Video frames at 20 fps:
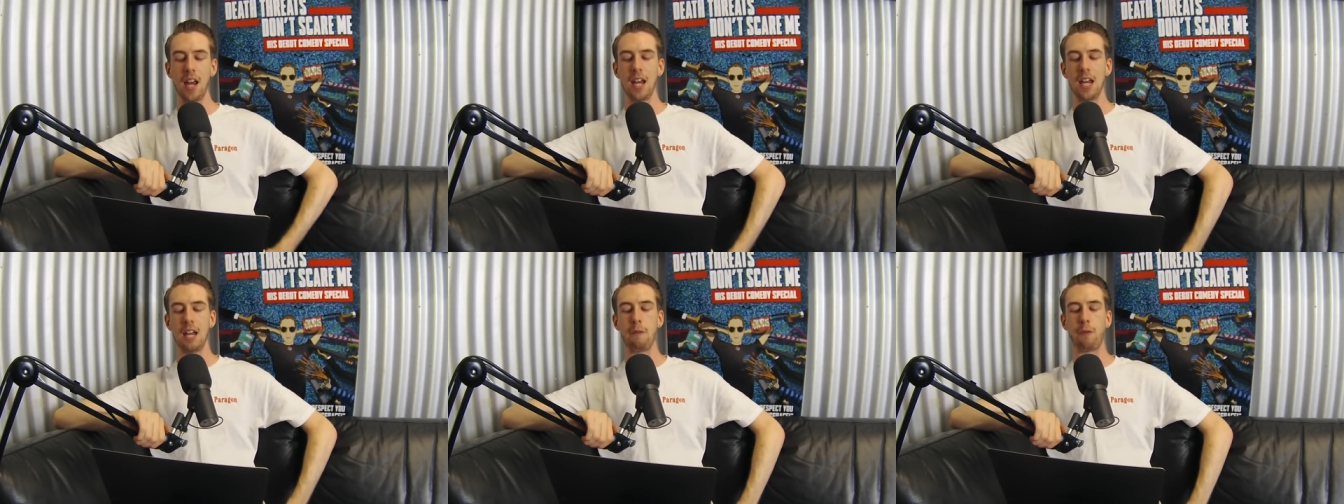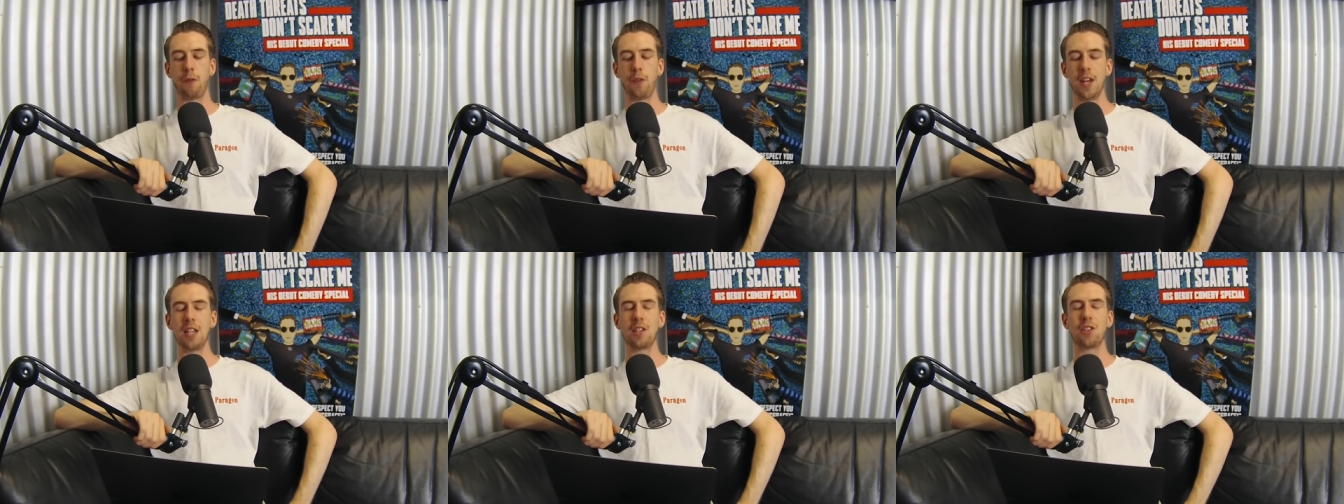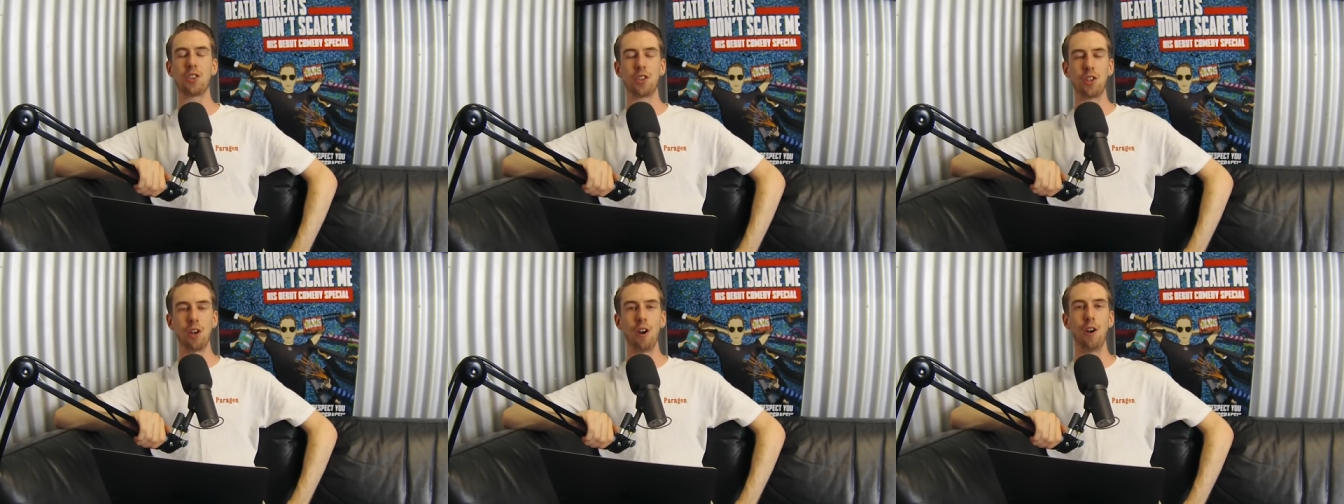if
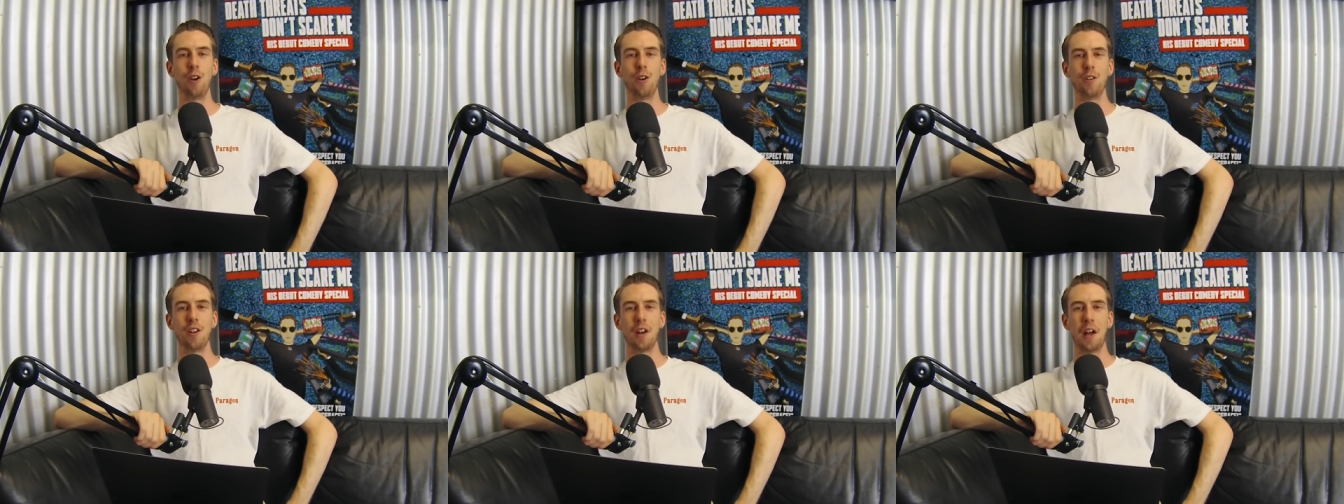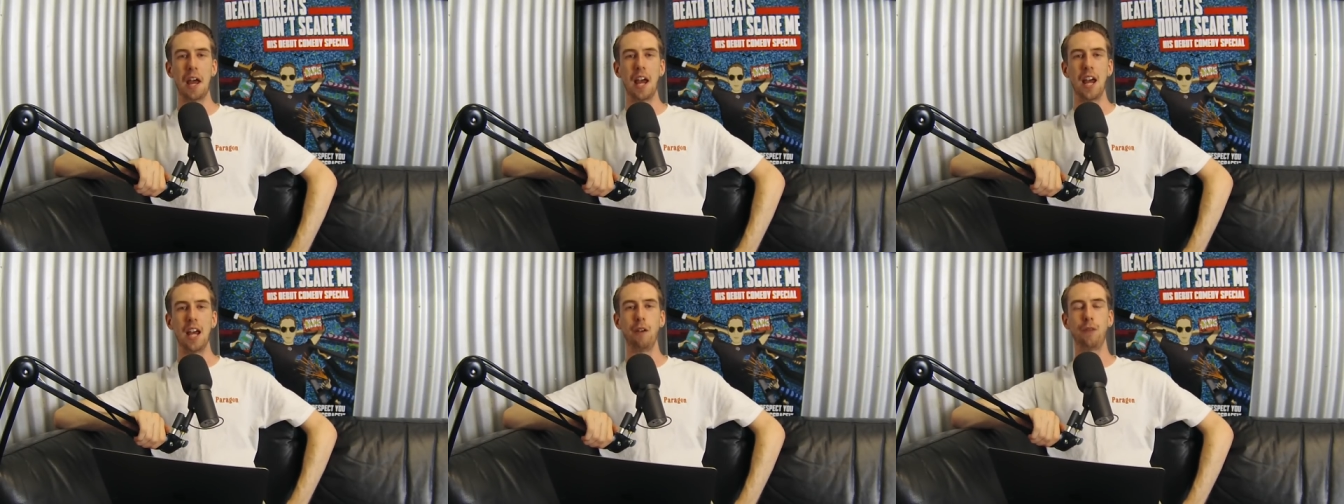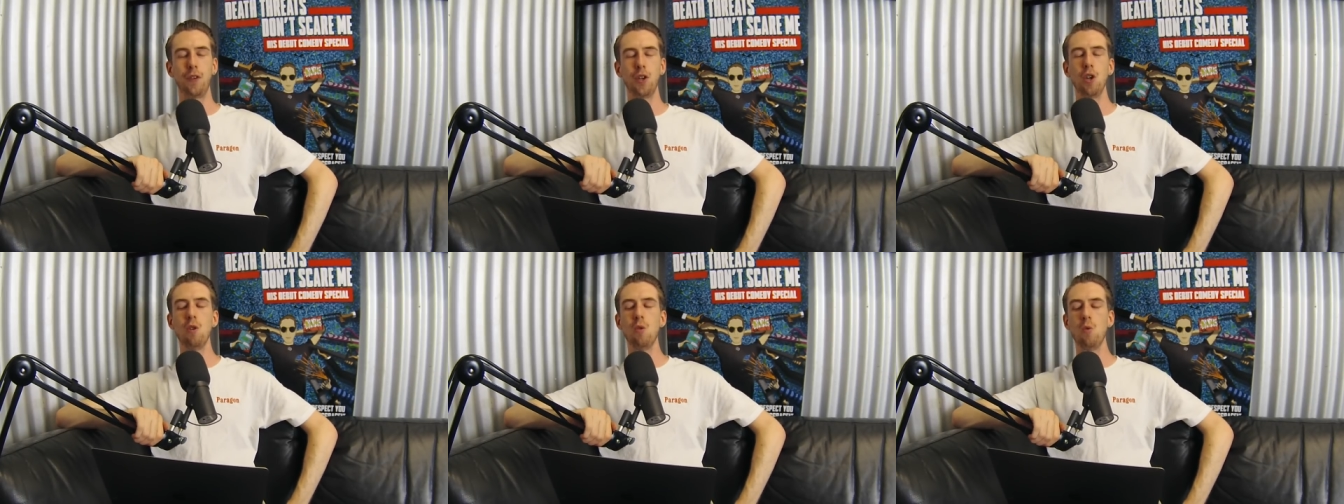this dude,
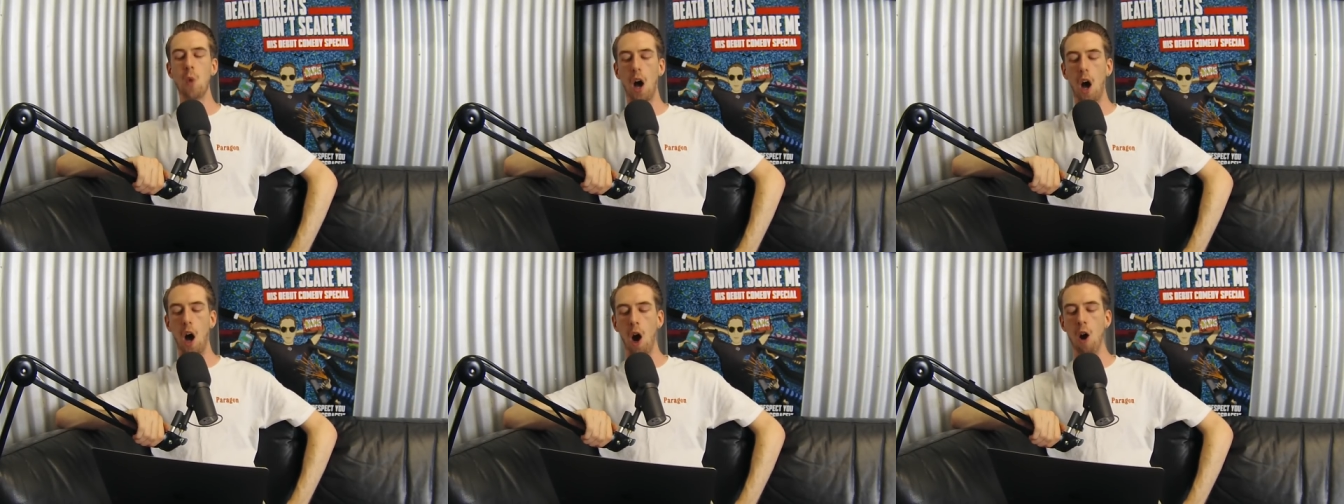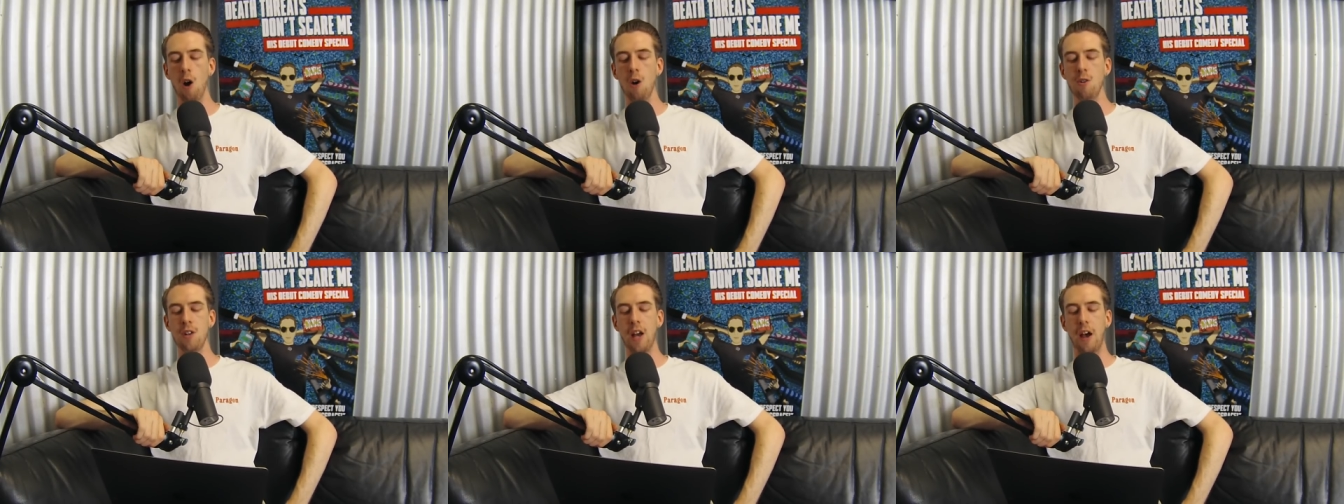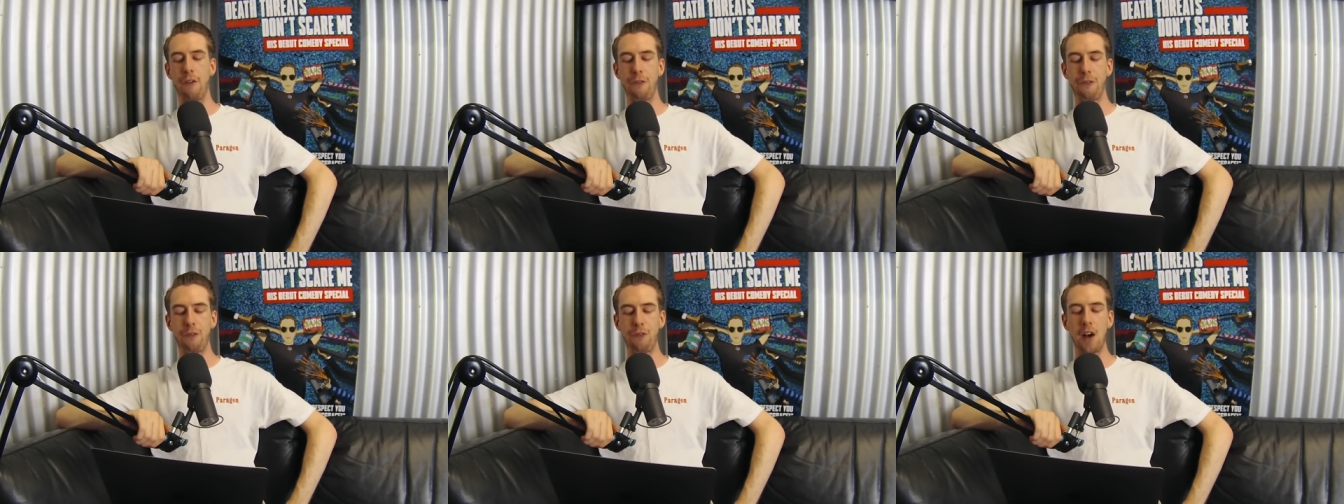if you own
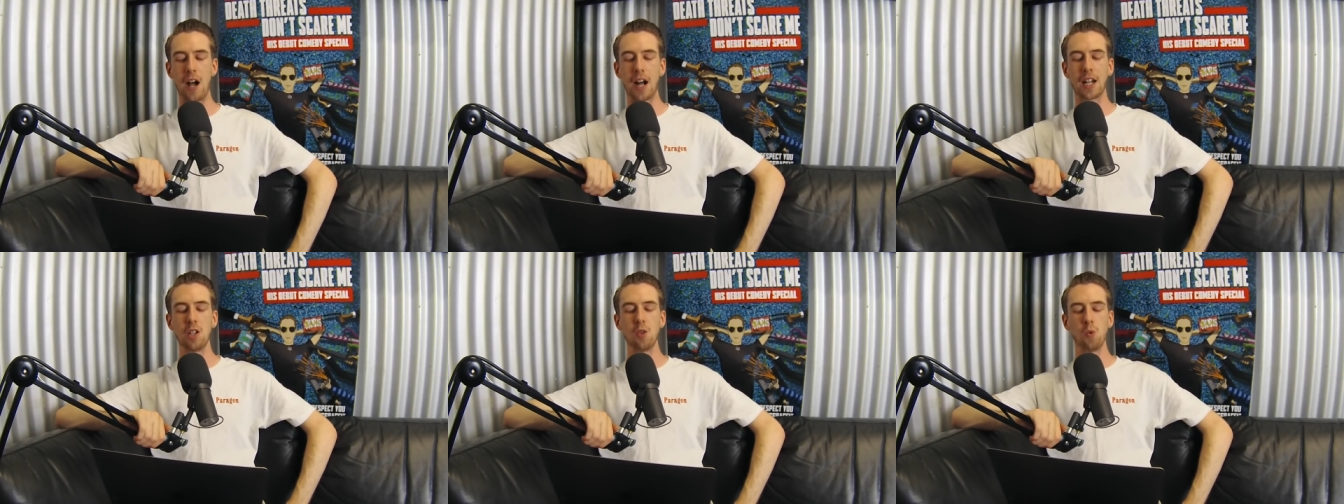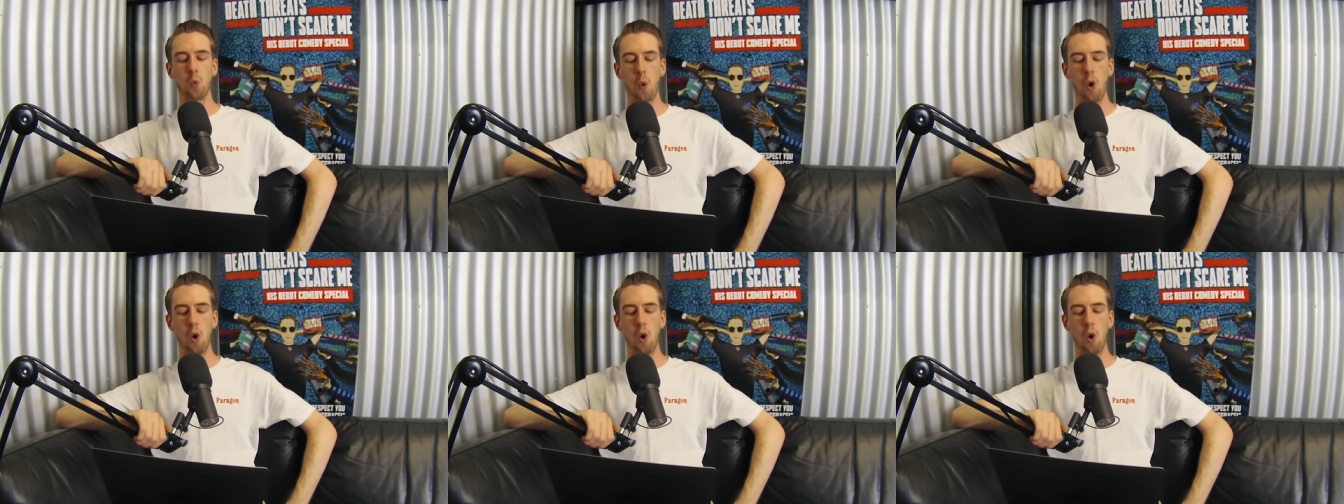a fucking